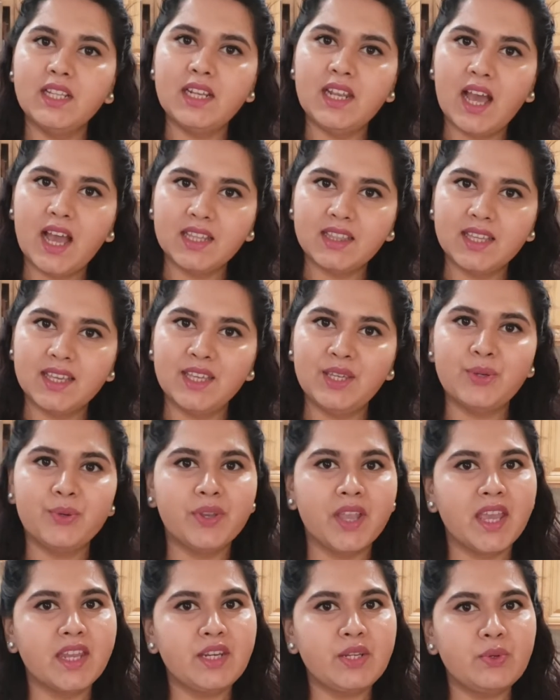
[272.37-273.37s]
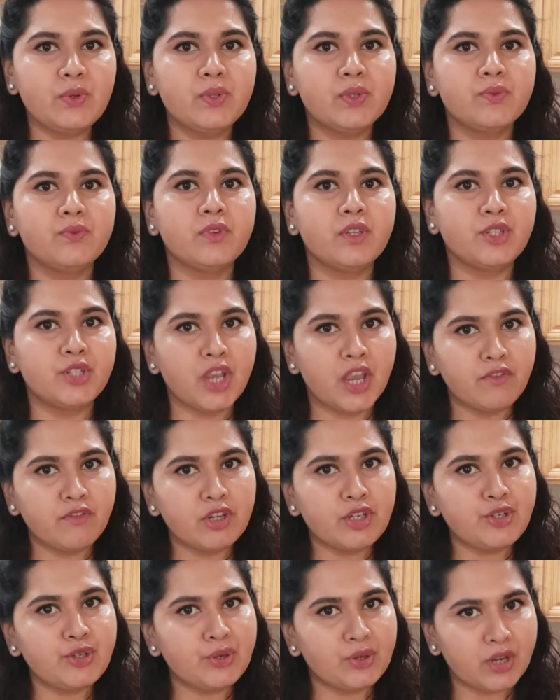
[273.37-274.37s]
the latte, you can use whichever
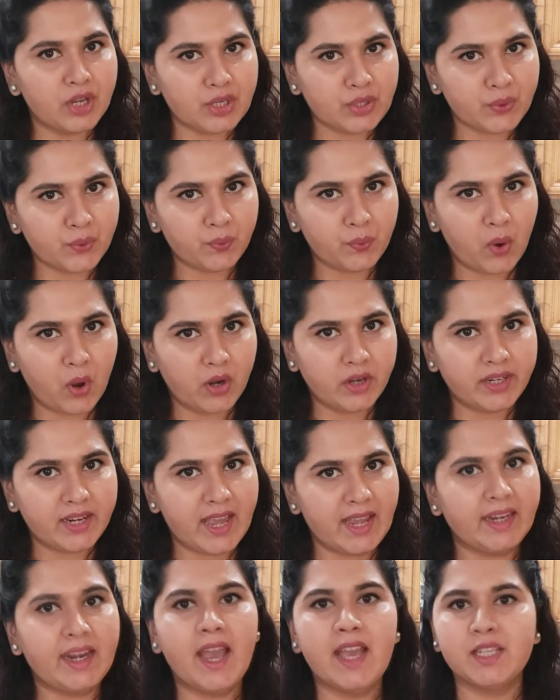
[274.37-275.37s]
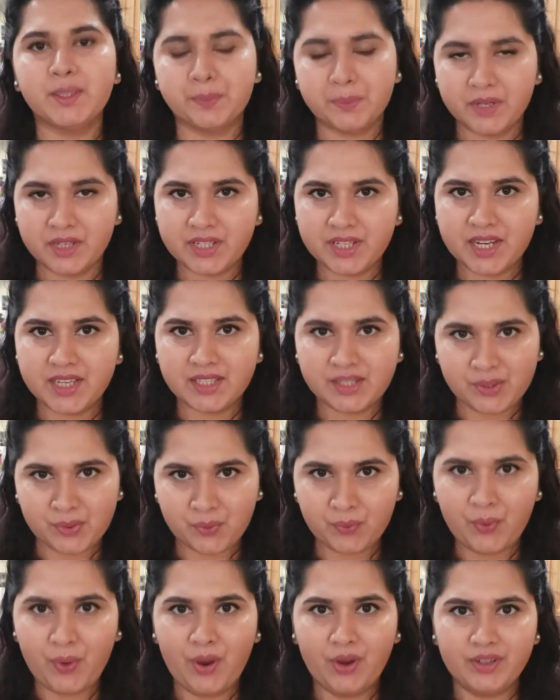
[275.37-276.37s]
sugar you want and as much as you
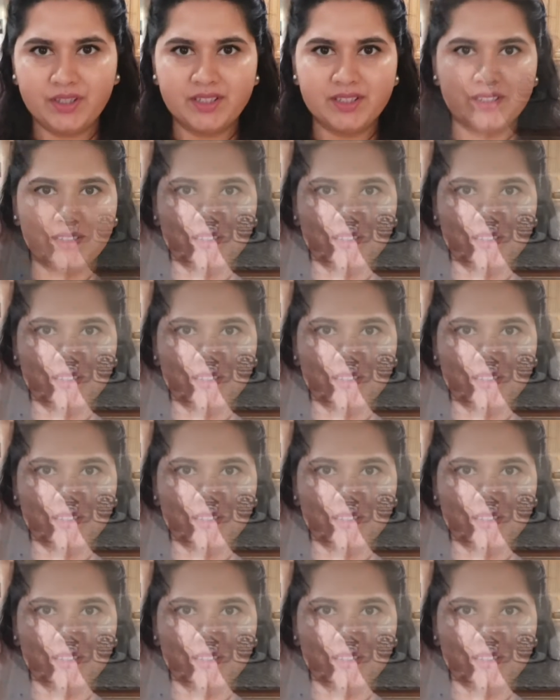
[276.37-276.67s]
want.